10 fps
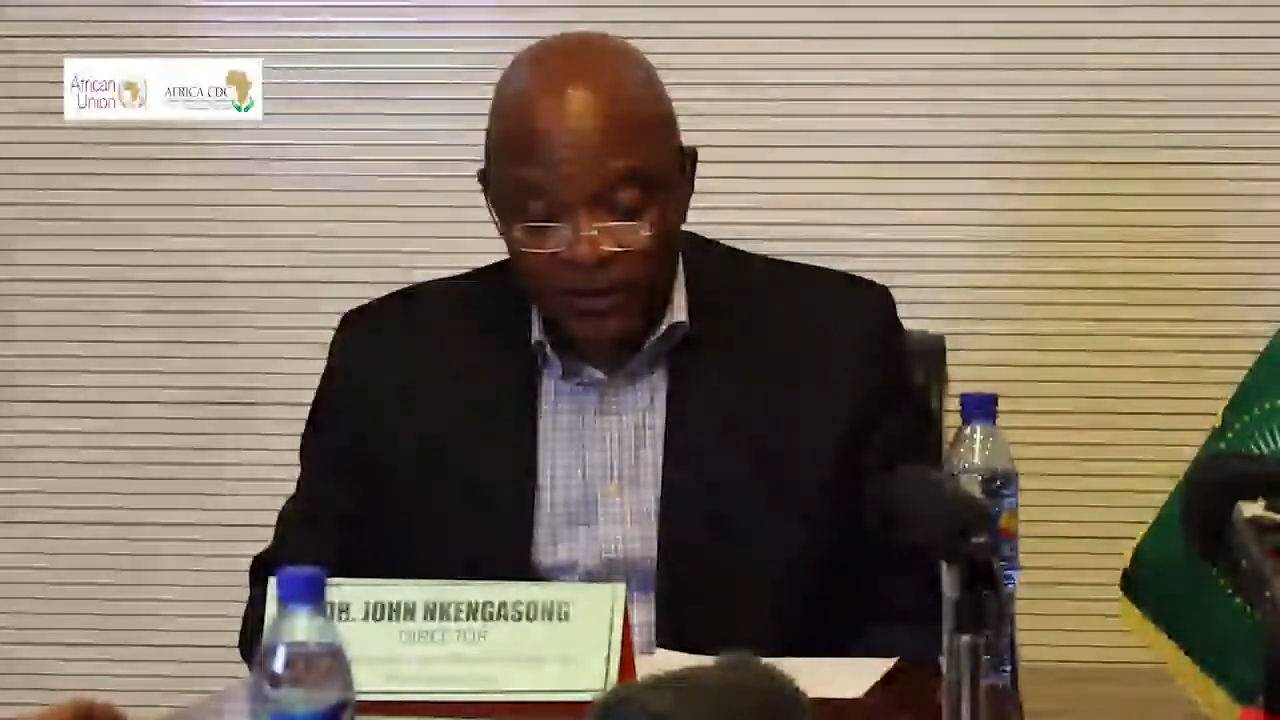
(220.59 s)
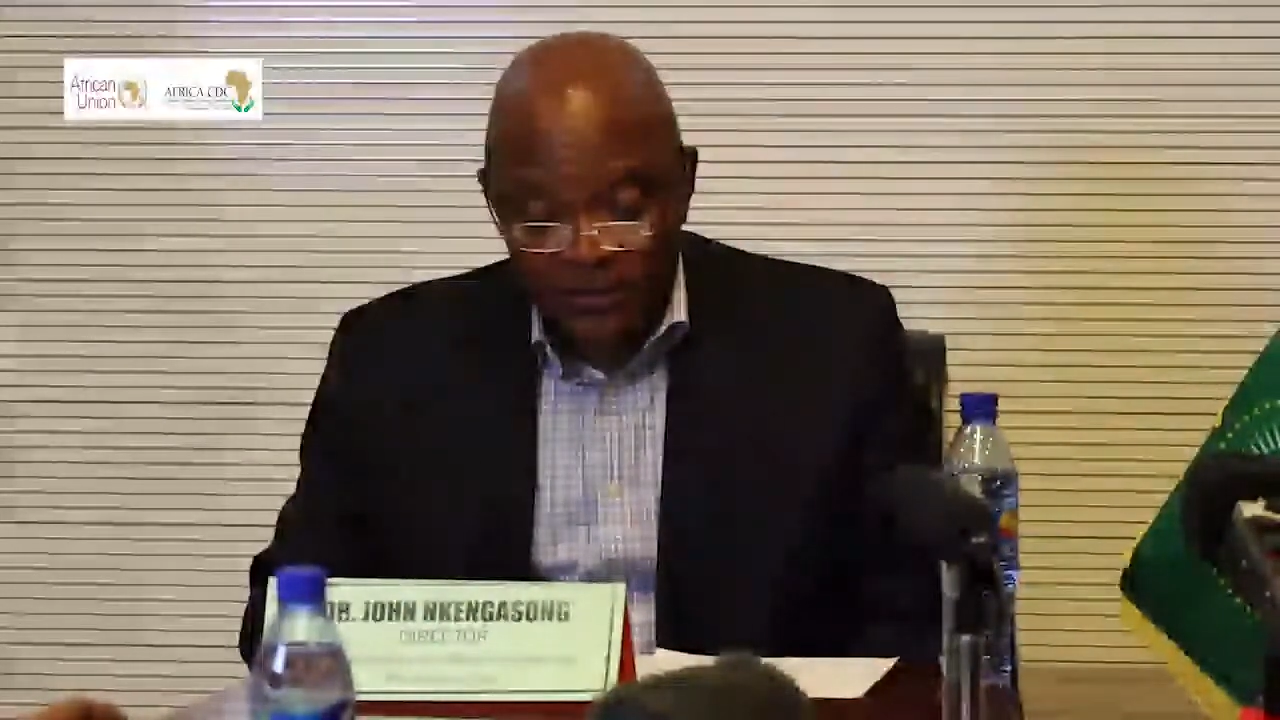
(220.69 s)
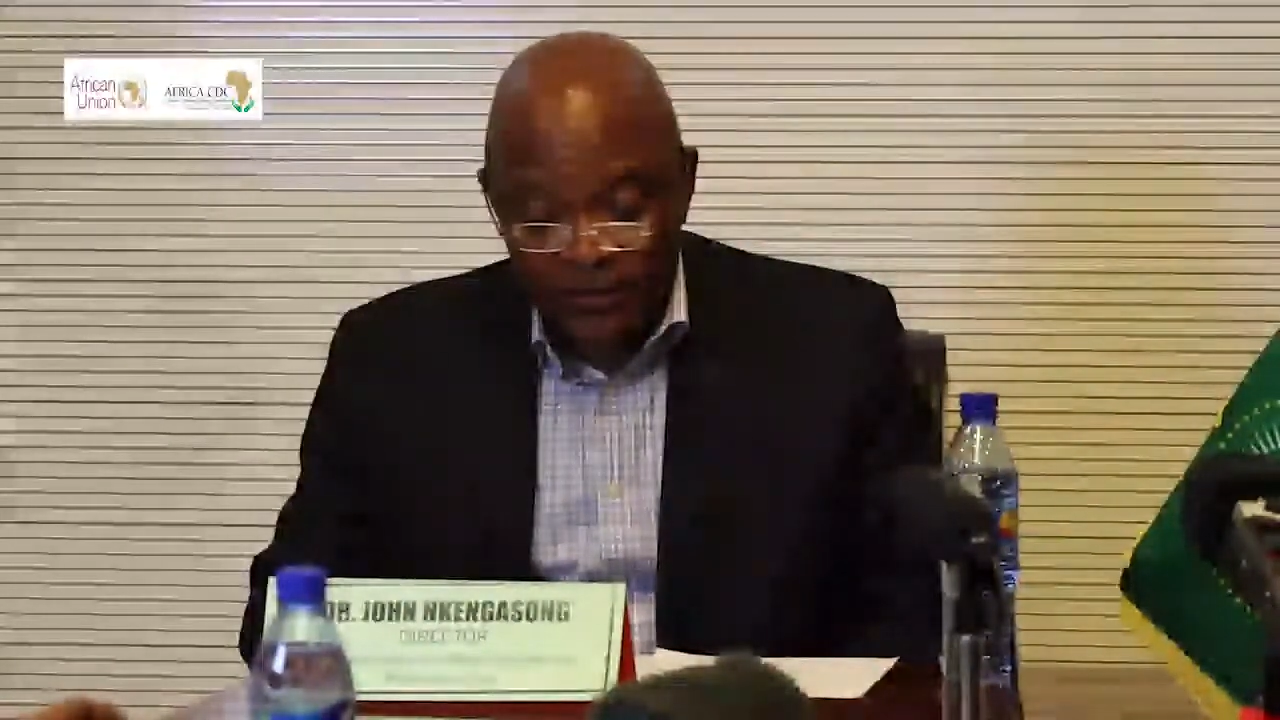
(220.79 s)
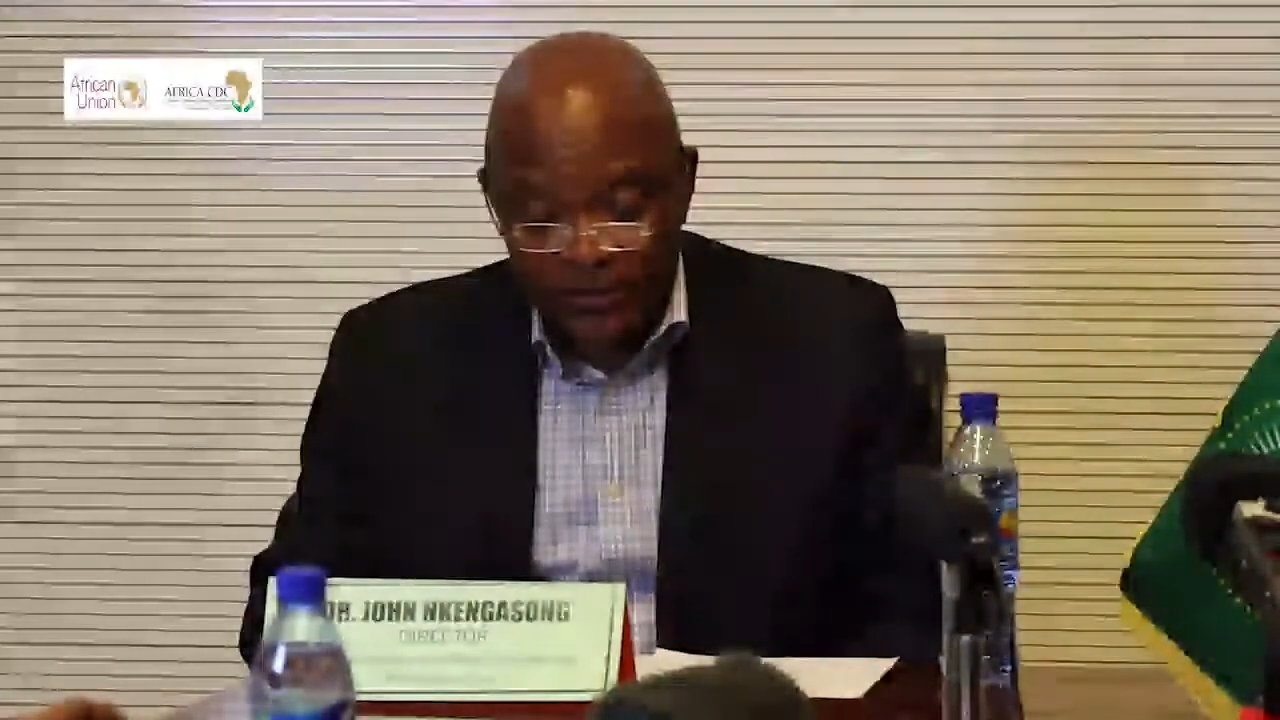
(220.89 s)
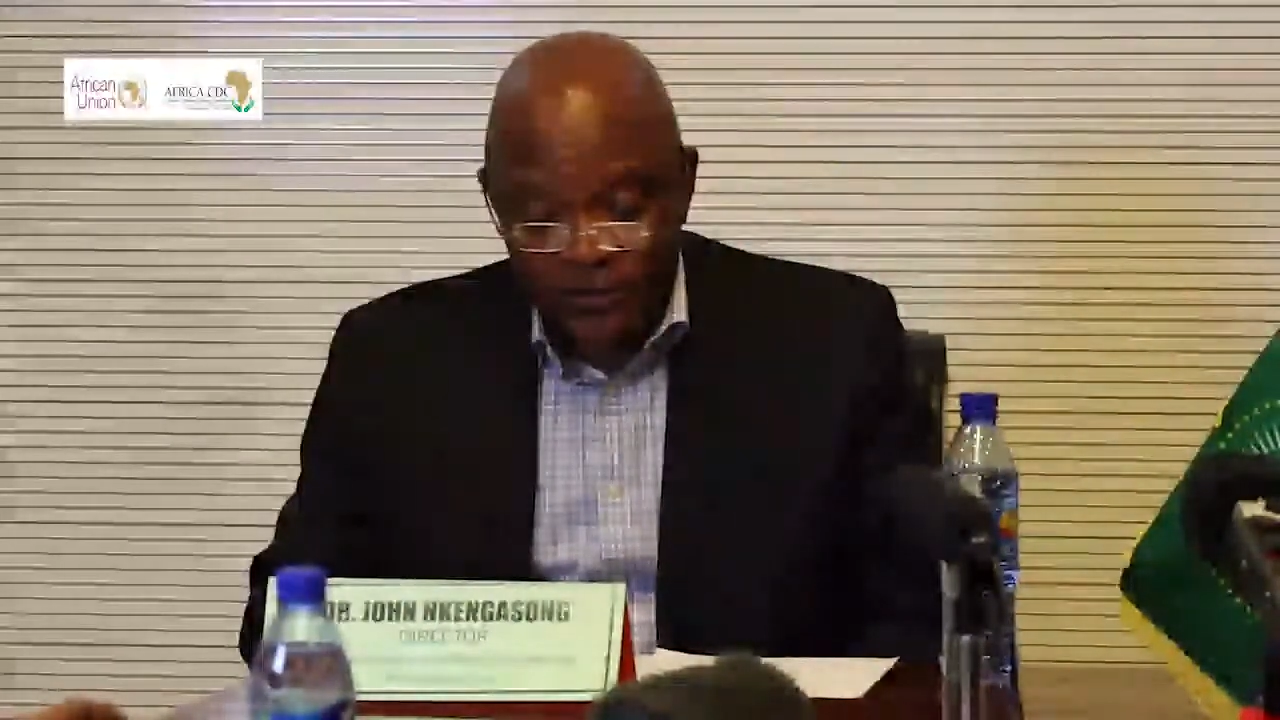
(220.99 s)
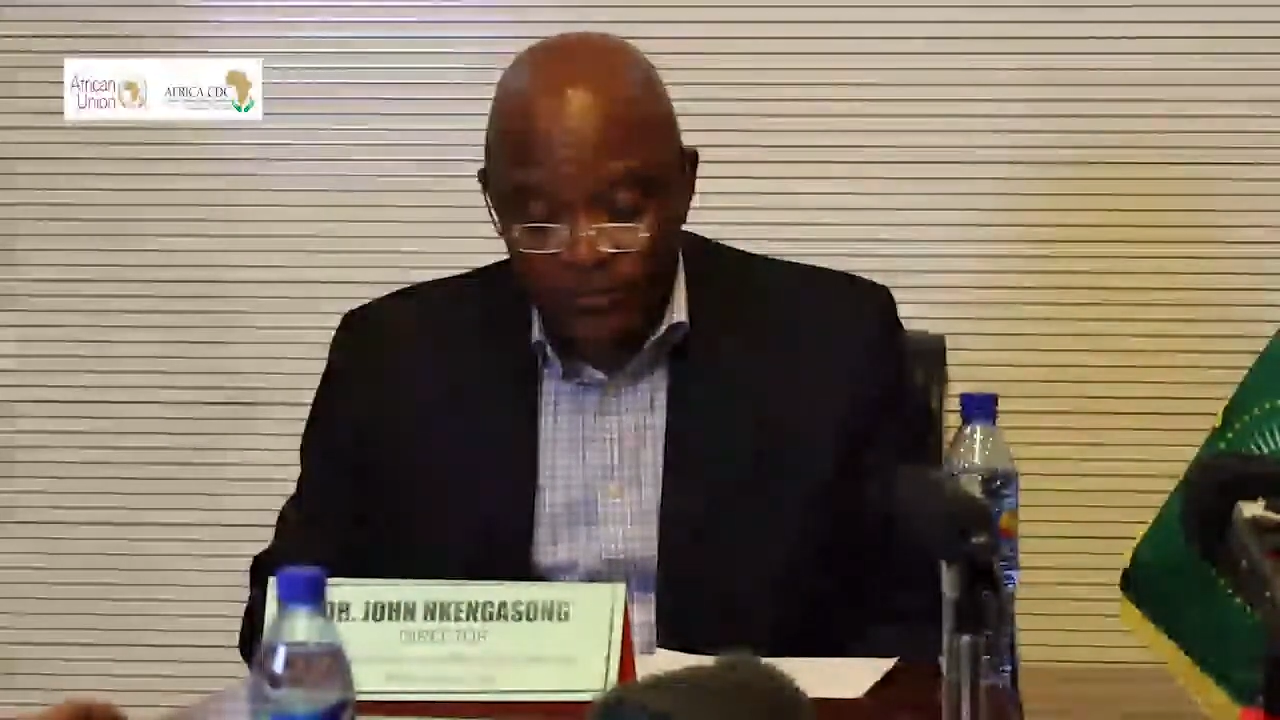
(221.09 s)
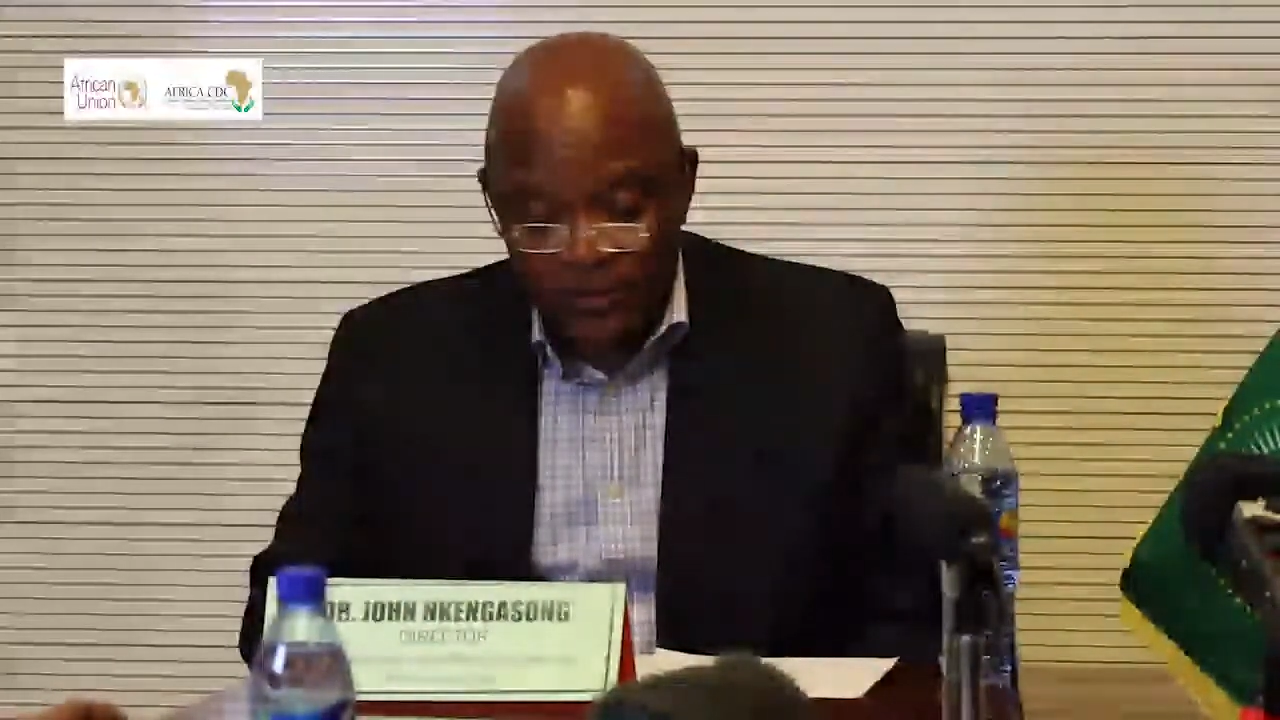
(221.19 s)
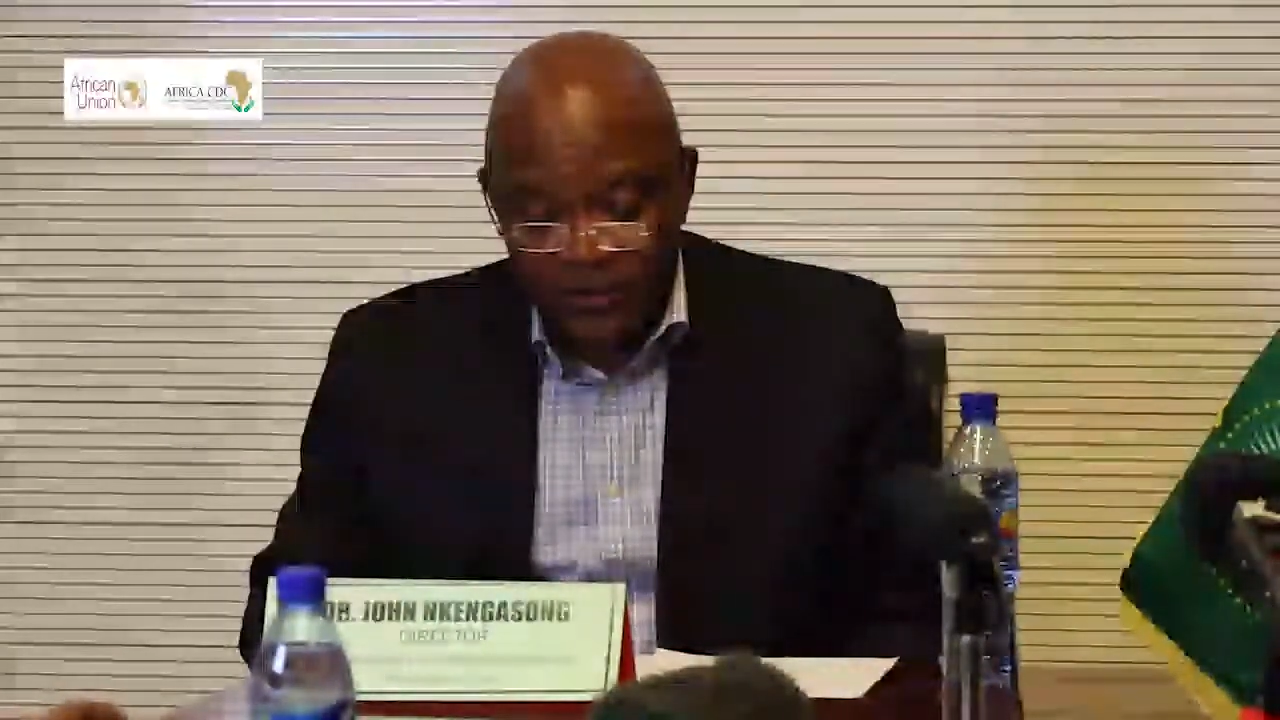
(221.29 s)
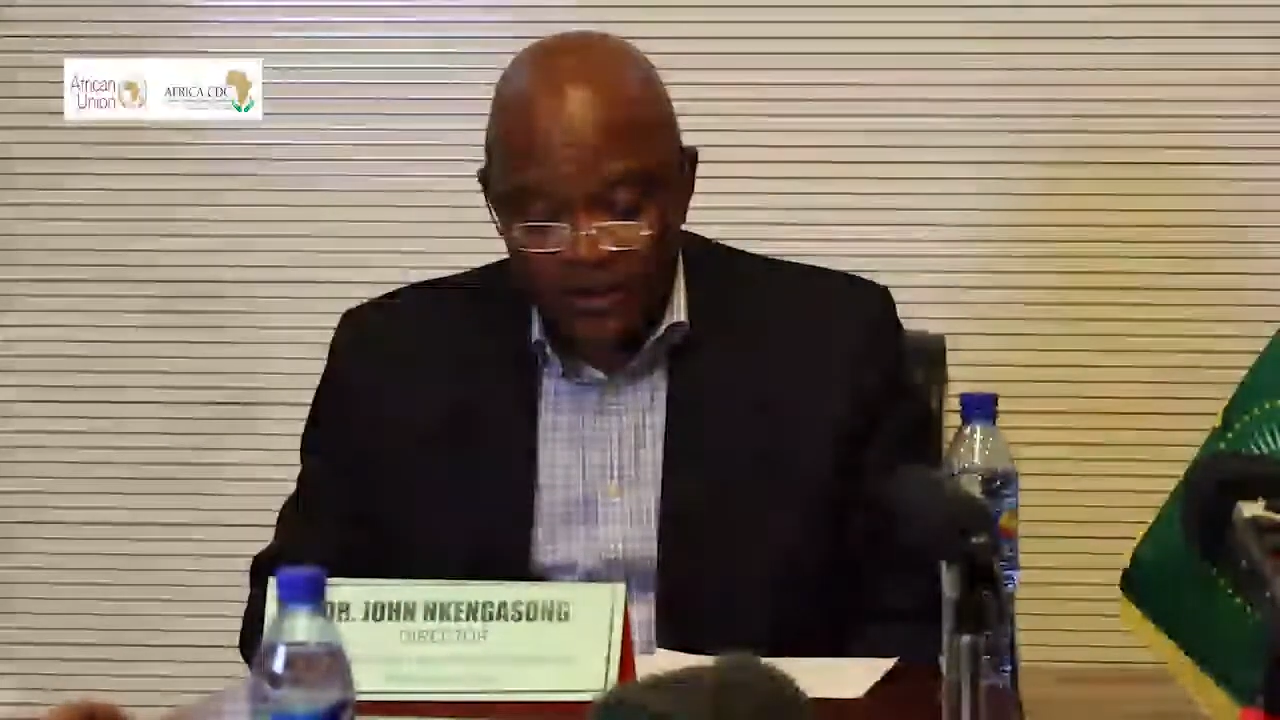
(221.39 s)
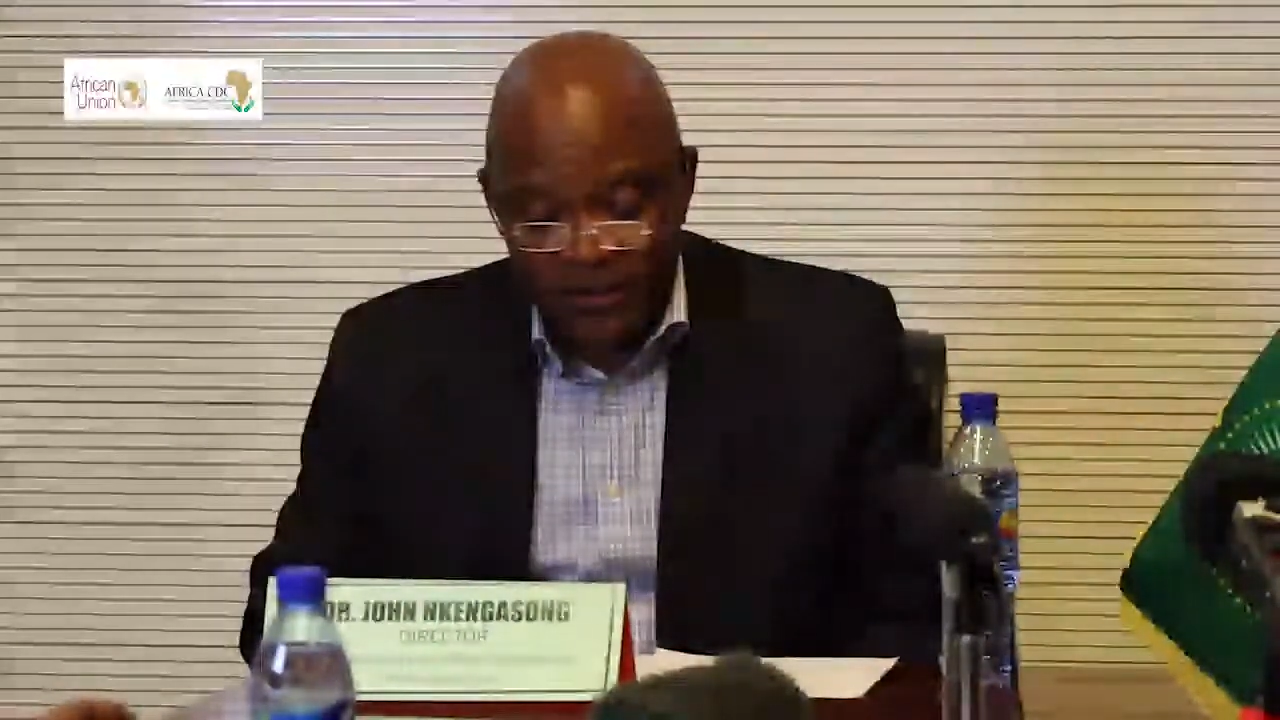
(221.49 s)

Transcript: to distribute